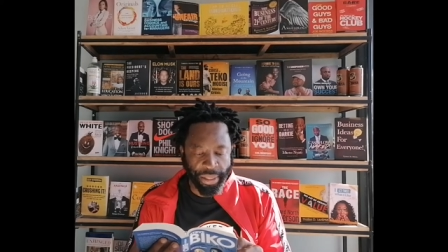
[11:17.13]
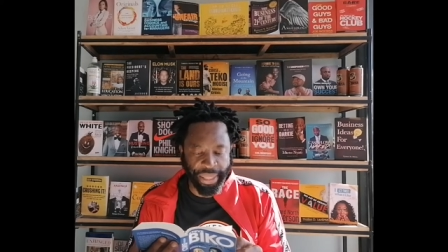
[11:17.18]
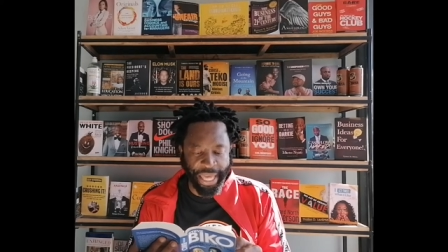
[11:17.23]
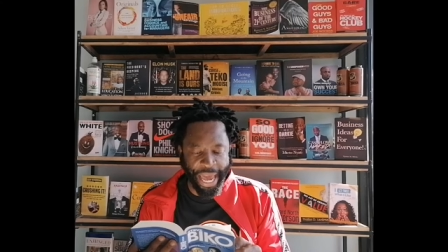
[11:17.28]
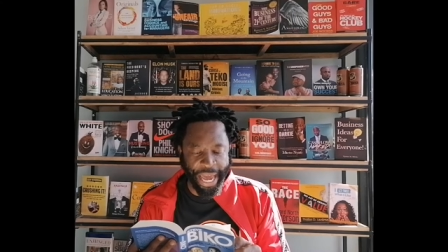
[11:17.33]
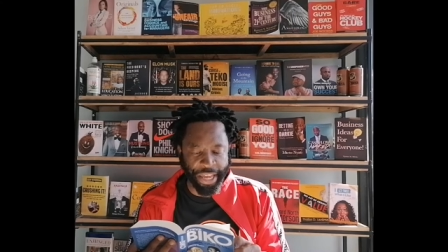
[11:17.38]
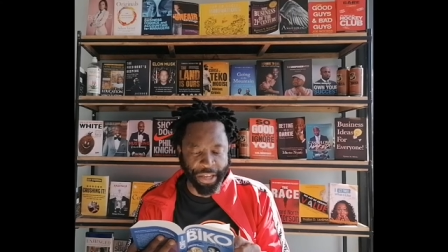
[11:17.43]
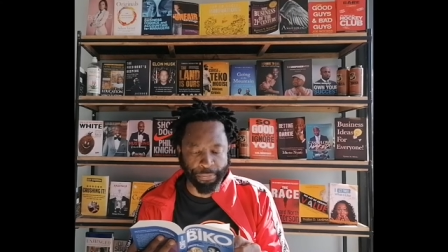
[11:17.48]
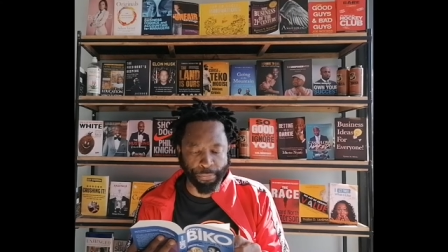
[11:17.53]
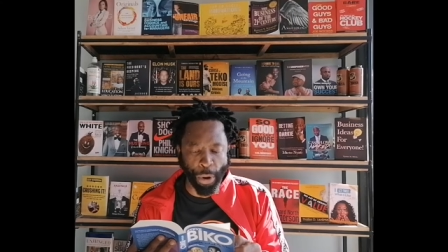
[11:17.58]

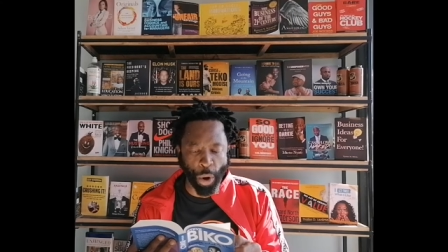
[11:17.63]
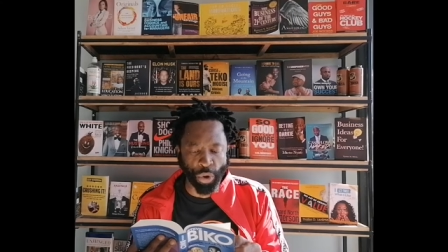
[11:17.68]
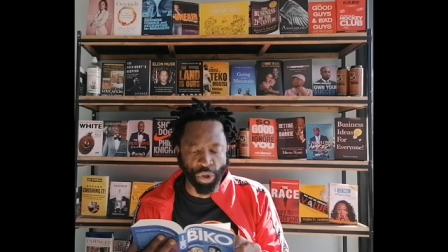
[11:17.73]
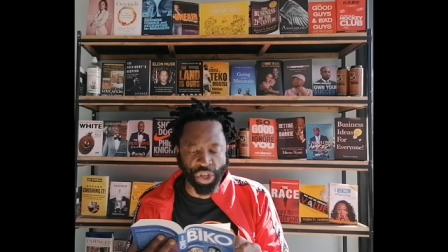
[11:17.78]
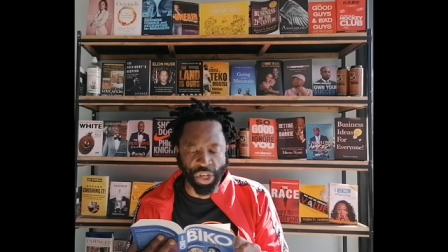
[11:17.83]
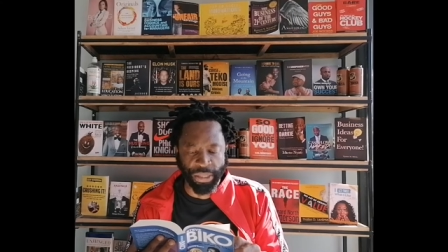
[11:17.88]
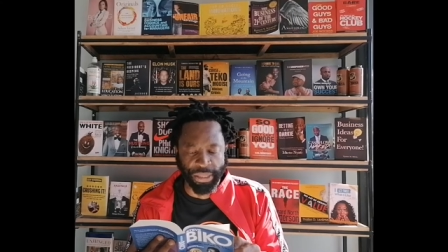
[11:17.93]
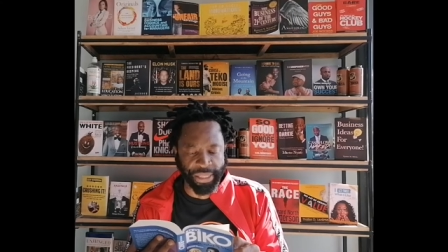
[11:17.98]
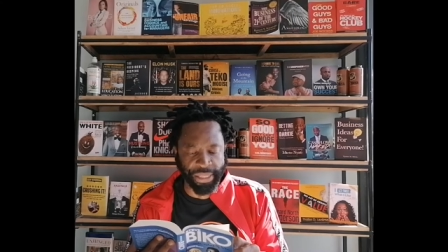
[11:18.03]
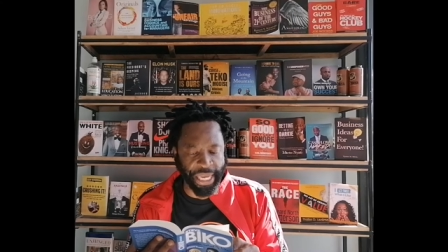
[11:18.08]
Their
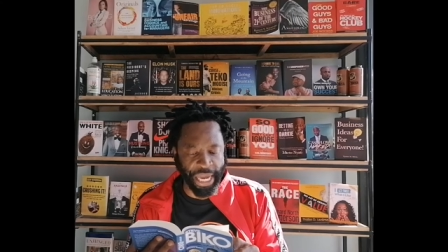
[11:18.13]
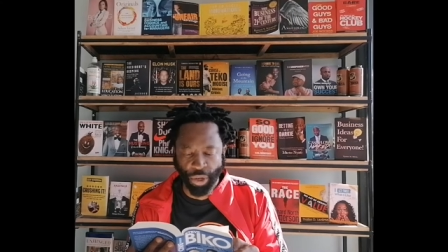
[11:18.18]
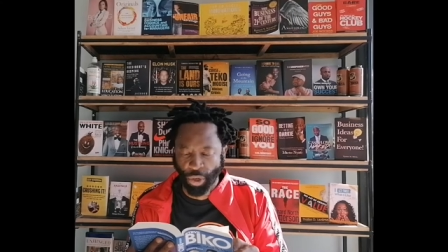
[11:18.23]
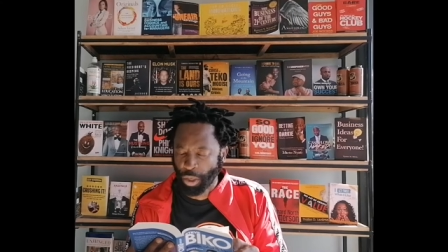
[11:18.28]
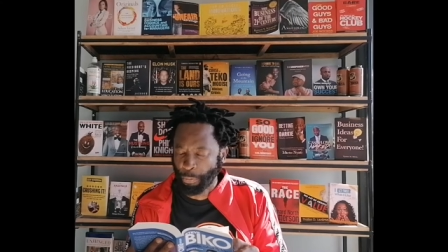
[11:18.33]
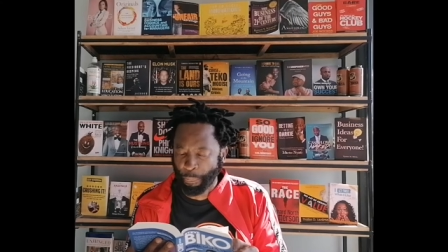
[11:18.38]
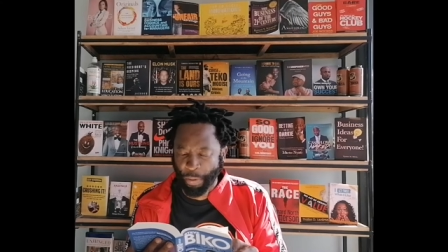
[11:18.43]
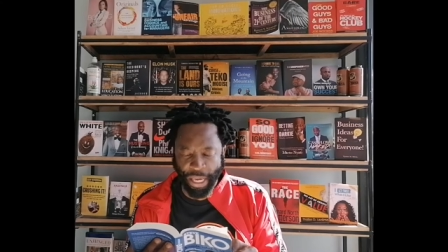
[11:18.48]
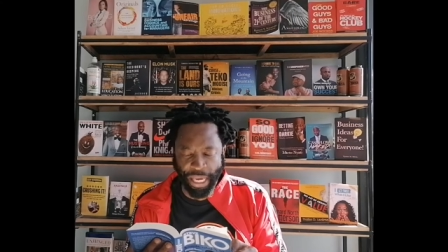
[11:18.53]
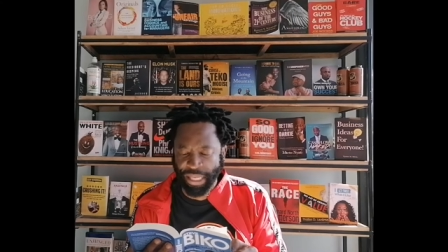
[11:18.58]
emotions
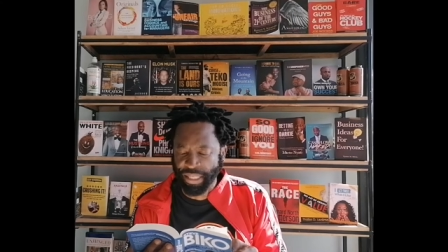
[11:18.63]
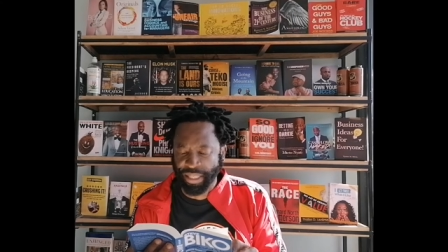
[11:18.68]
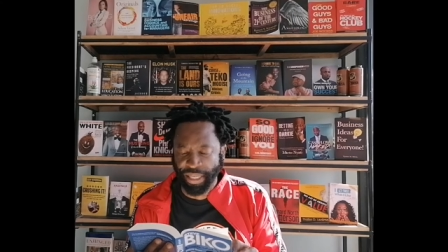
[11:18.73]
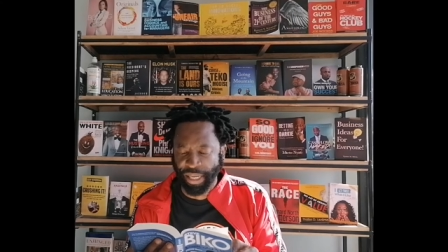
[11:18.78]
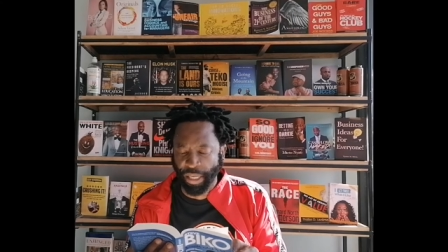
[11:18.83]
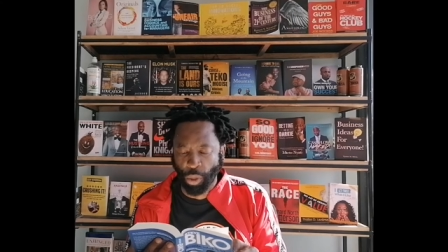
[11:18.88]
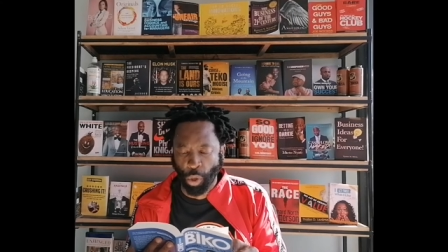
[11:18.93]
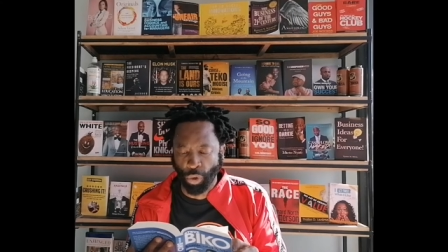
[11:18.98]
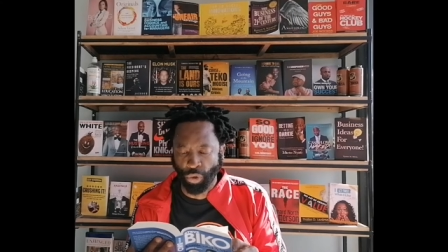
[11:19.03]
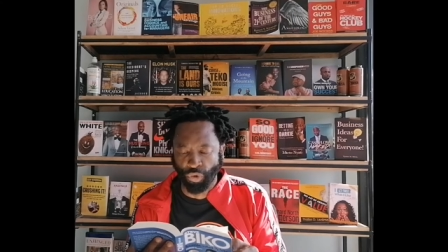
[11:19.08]
cannot be
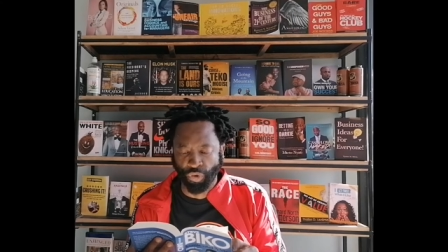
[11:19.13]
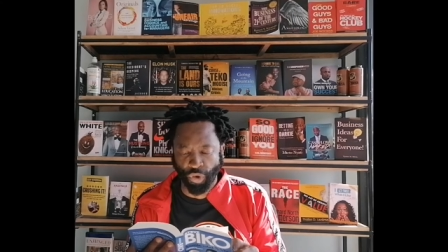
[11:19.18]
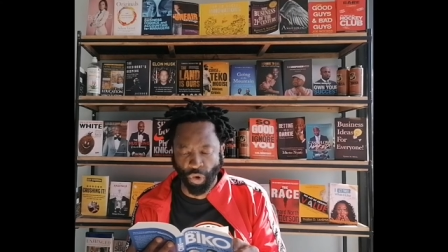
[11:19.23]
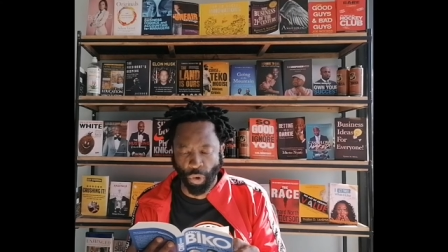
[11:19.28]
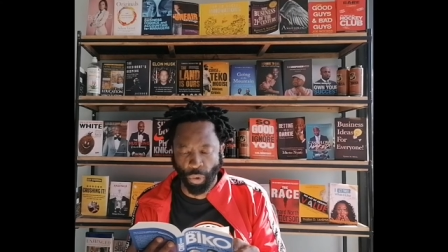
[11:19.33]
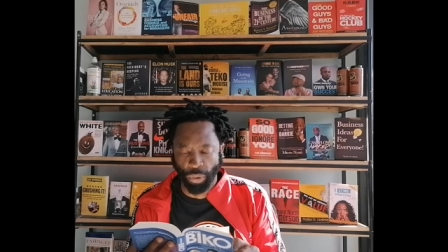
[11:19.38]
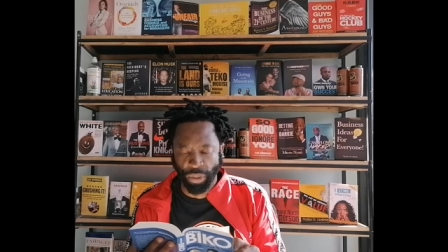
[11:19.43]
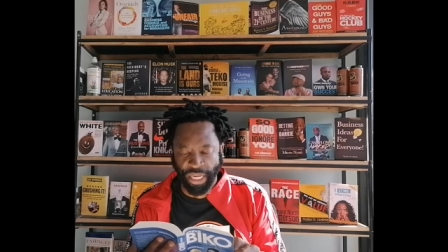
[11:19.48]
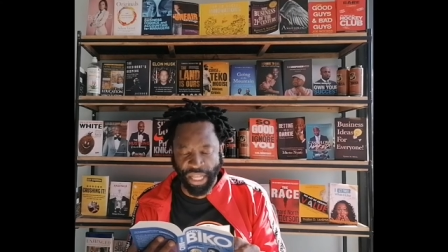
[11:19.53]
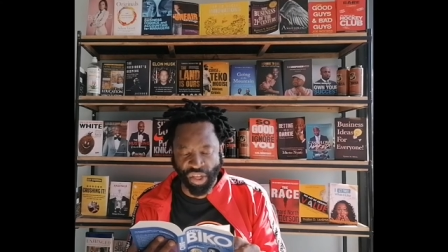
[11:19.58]
easily
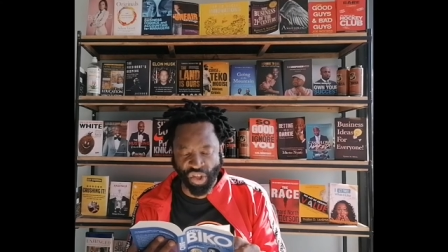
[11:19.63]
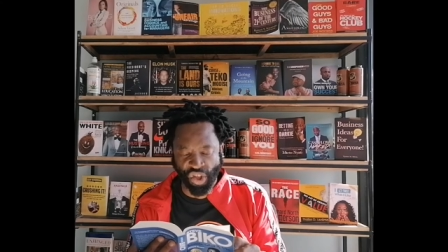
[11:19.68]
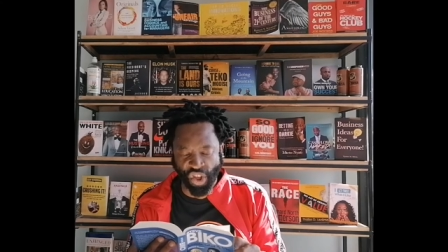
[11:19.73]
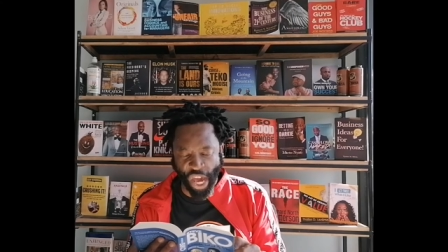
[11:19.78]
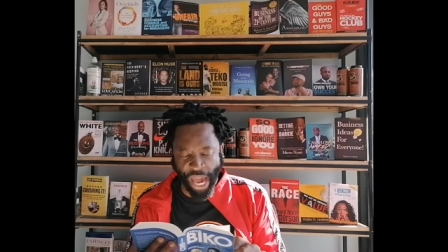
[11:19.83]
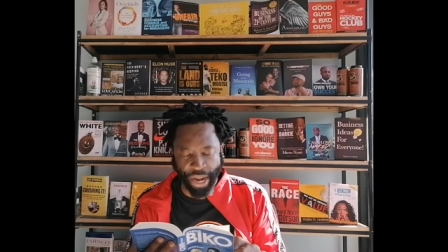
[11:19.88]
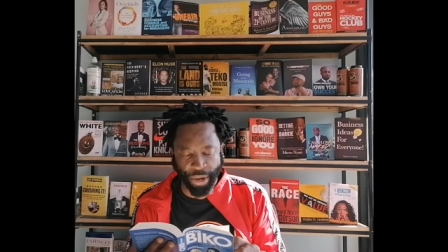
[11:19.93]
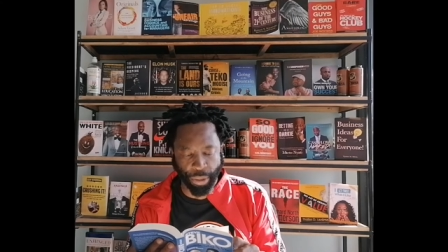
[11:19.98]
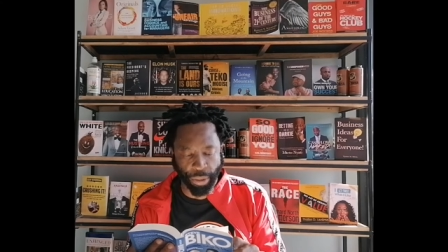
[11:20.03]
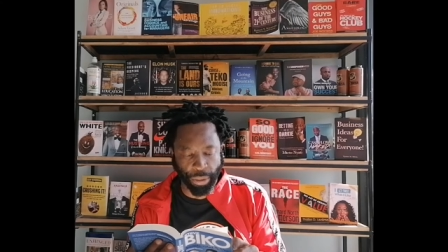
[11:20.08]
controlled and
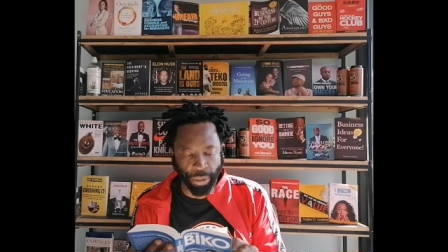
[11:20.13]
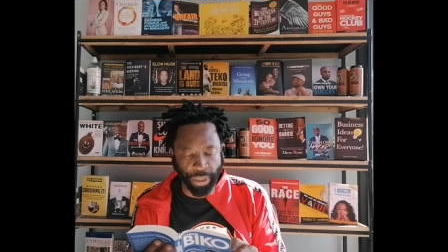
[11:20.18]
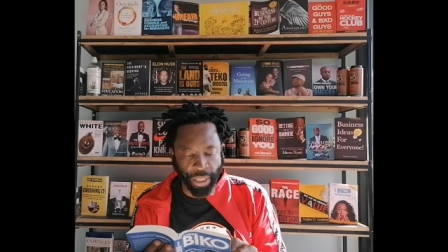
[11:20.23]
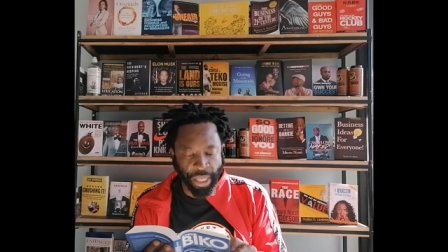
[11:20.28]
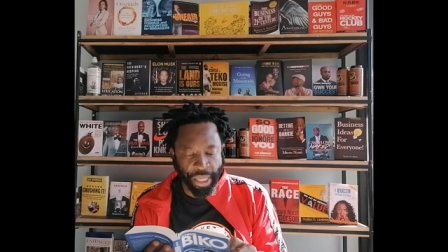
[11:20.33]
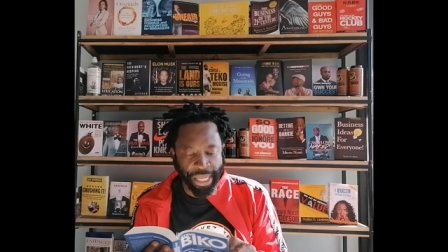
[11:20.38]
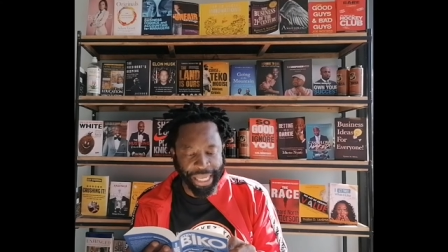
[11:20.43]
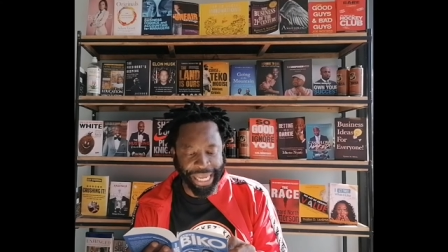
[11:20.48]
channeled